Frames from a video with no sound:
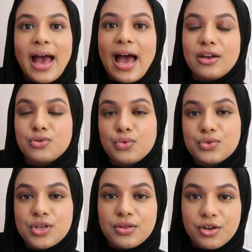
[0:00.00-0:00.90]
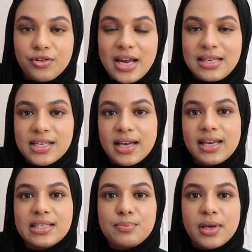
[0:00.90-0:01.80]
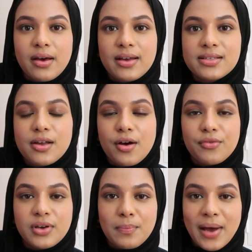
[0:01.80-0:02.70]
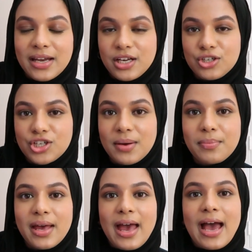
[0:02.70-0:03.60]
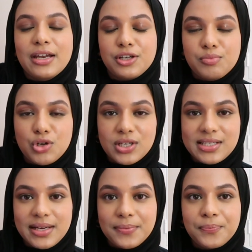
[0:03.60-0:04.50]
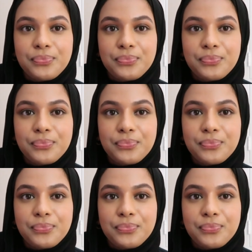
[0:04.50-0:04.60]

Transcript: and also the creator is because of companionship and community.